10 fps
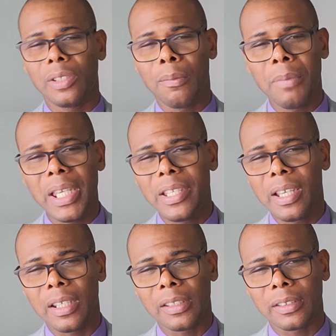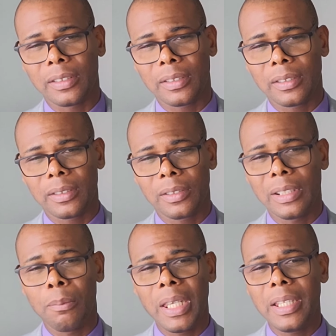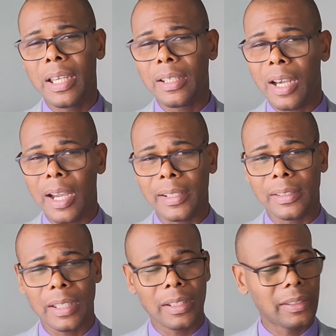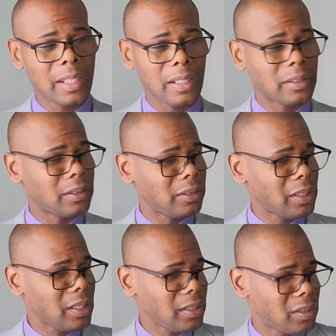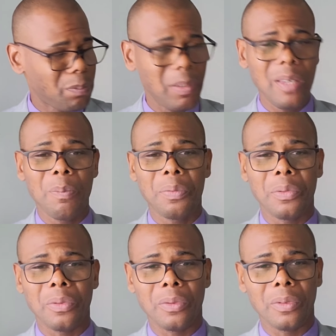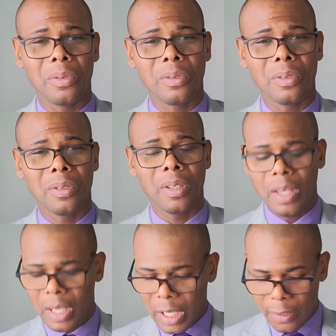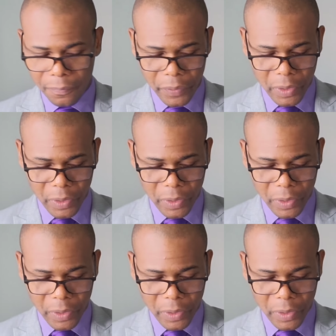to the Midianites. To the Midianites and said, these people, in